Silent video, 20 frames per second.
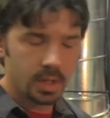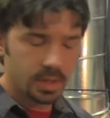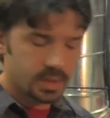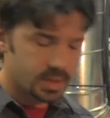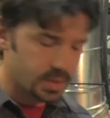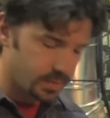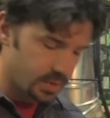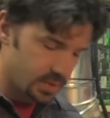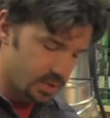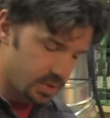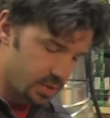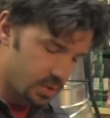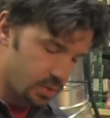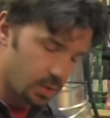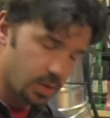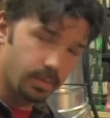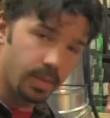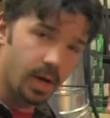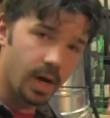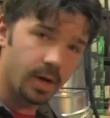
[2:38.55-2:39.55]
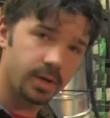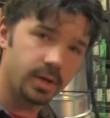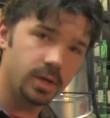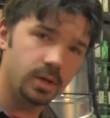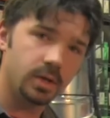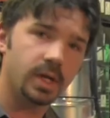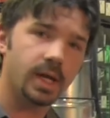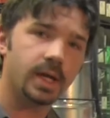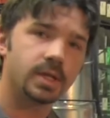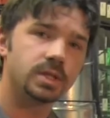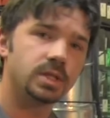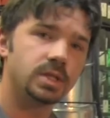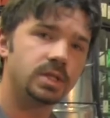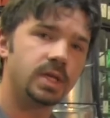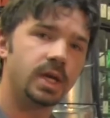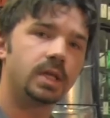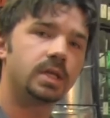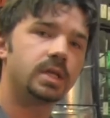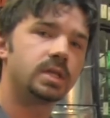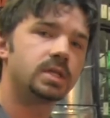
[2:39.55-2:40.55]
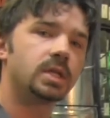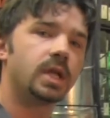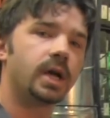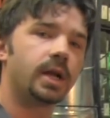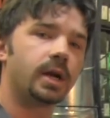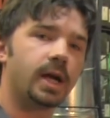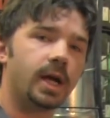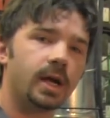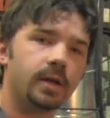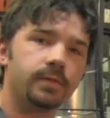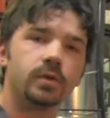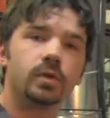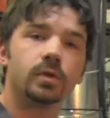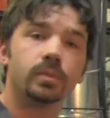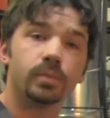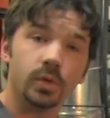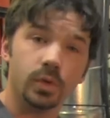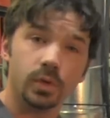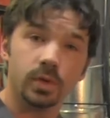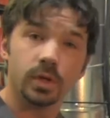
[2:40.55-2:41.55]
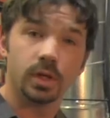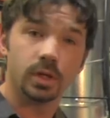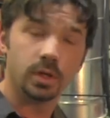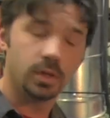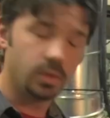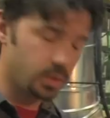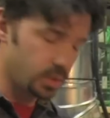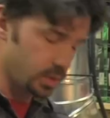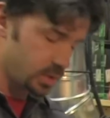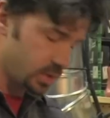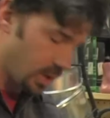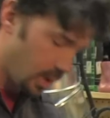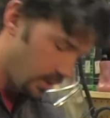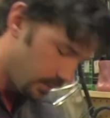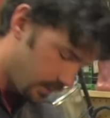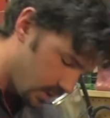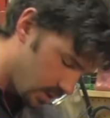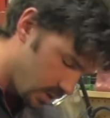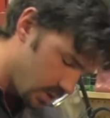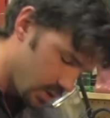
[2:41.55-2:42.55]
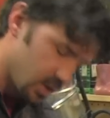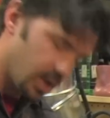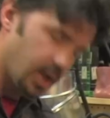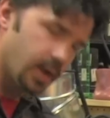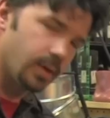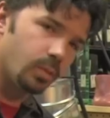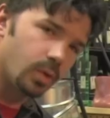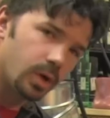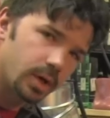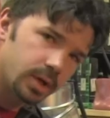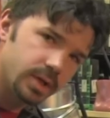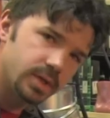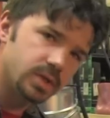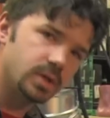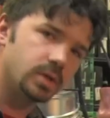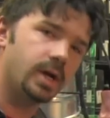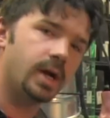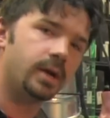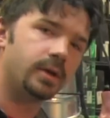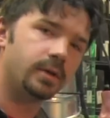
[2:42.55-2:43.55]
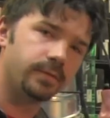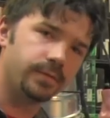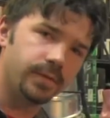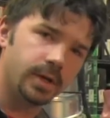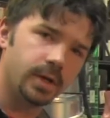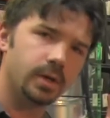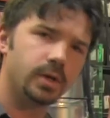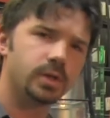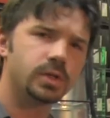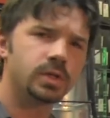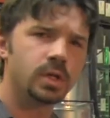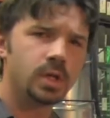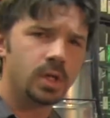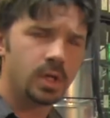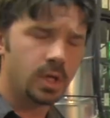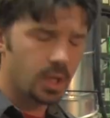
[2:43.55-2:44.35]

something's just sort of bothering you, you can actually take this liner out of your boot and you yourself can just kind of work this around your fingers,